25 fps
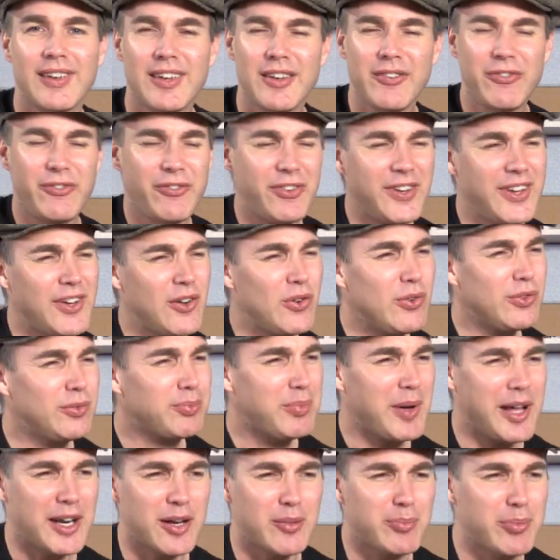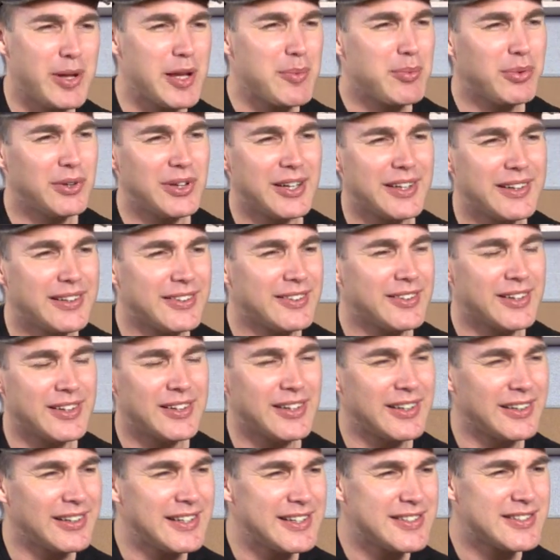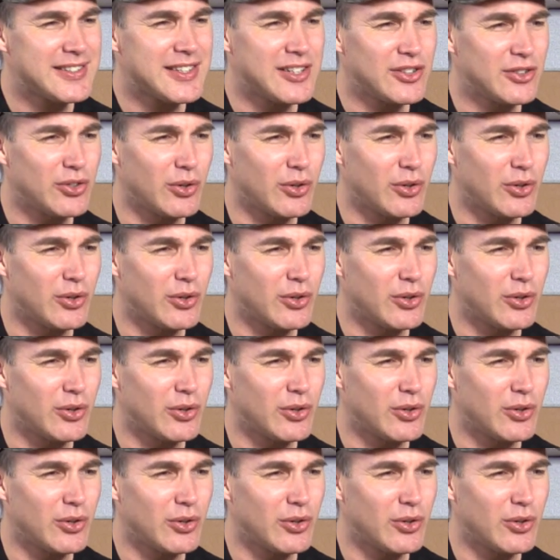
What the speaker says: feels better. People that are listening